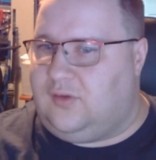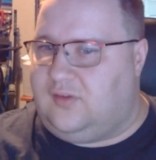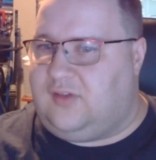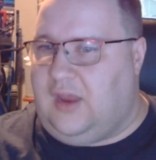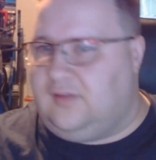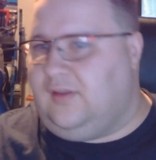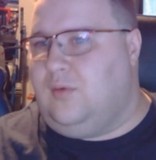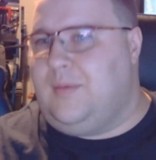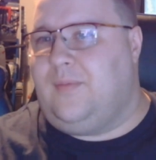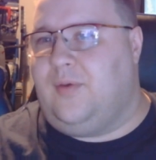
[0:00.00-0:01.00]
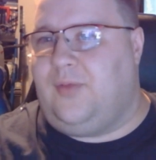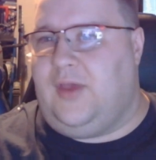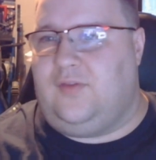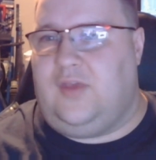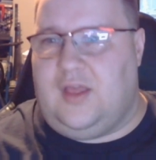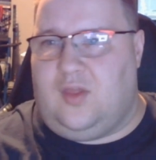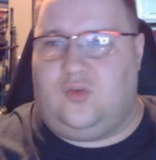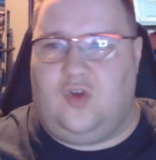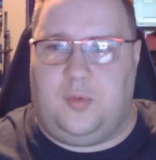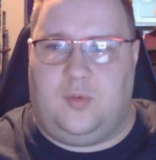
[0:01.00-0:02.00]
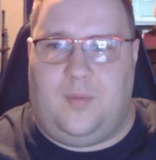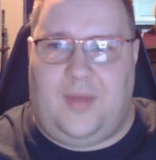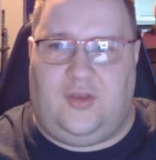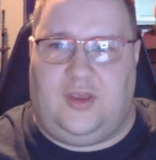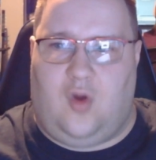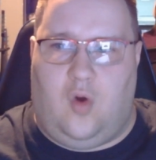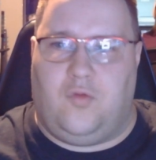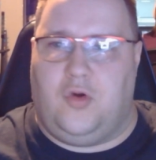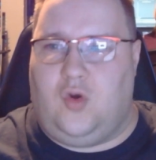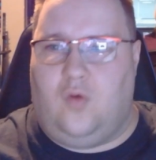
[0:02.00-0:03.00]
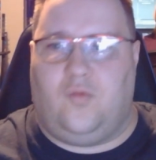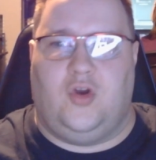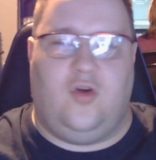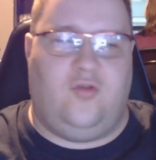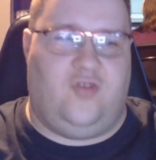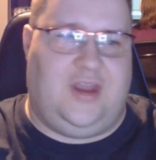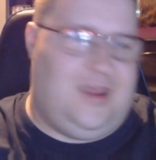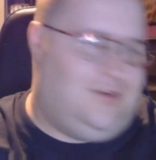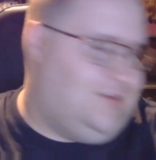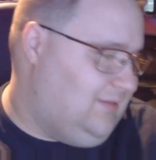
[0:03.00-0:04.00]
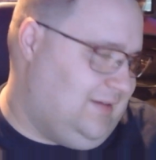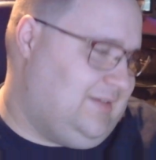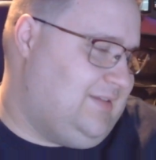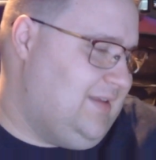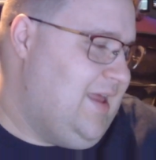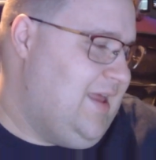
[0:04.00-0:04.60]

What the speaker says: distinctly remember playing the Yellow Turban Rebellion over and over and over again, just because